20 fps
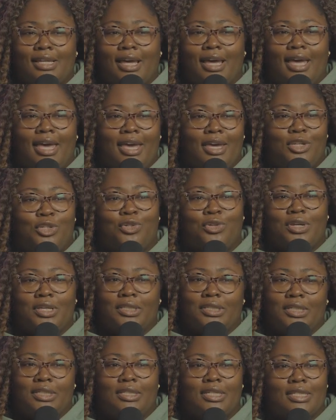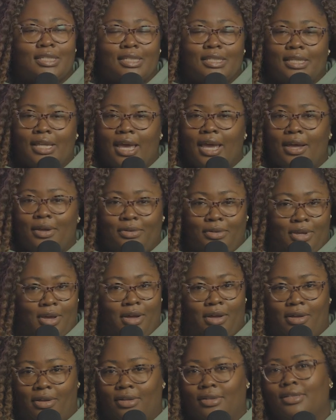I had transitions down,
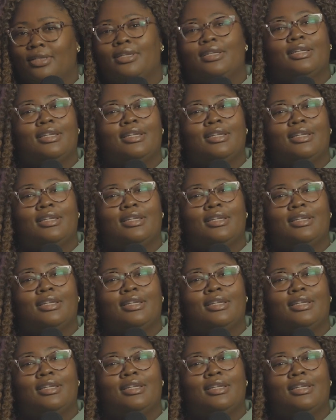y'all.